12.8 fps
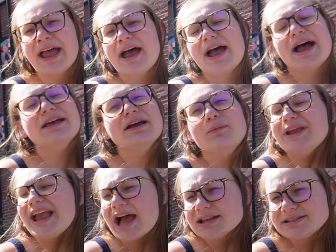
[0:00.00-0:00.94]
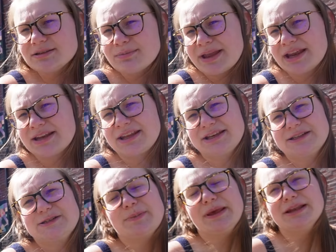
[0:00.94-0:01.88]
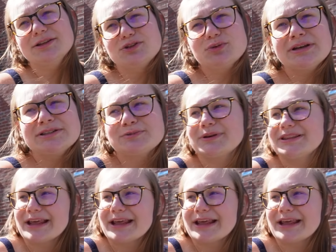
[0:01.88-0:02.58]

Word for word: I don't know. We asked the man, he explained it to us, but